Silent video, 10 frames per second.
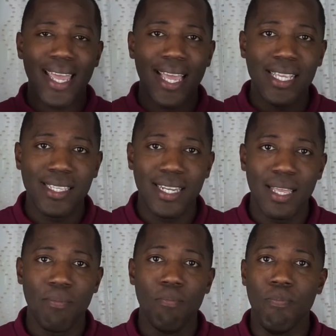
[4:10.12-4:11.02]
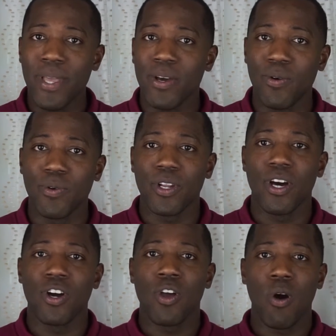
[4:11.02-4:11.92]
easily build
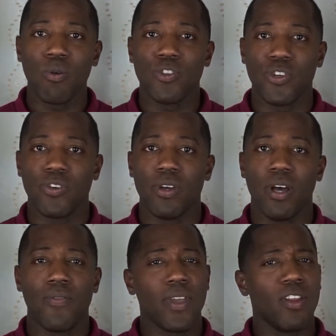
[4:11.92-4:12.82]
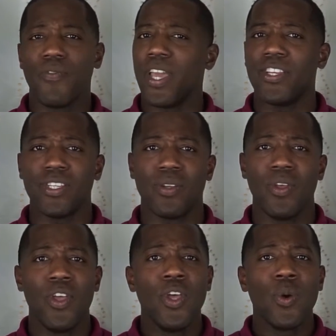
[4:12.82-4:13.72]
a culture of innovation
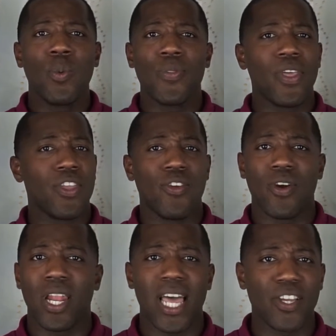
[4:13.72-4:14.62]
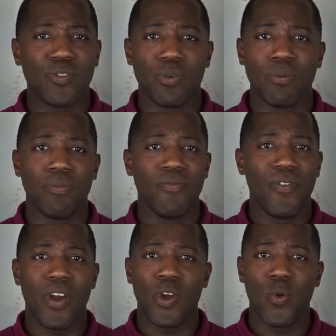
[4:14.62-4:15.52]
within your classroom
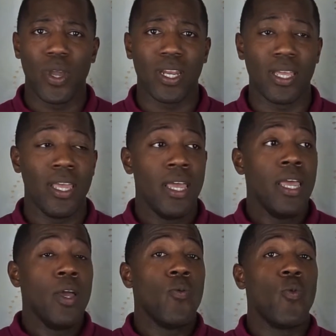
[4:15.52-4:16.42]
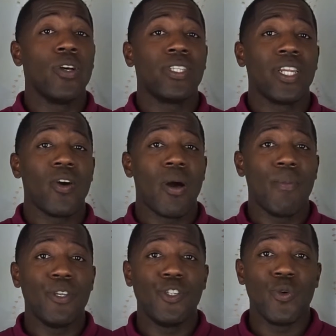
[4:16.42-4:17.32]
very quickly. Once they know how
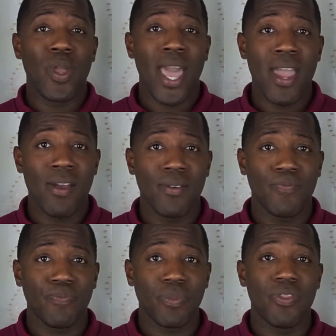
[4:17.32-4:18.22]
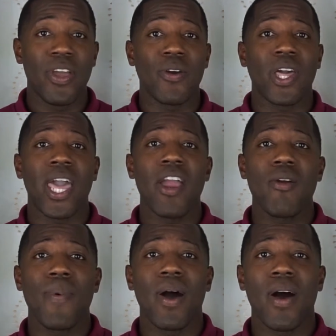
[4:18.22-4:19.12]
much you care, they'll
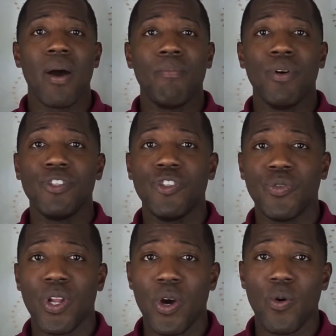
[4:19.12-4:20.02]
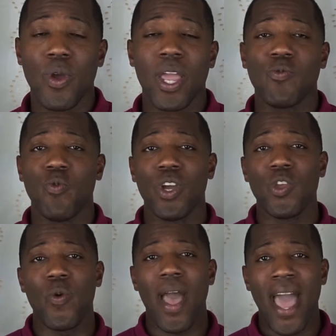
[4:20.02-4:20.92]
care about how much you know and
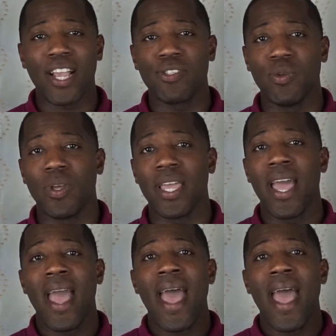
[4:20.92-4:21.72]
what you actually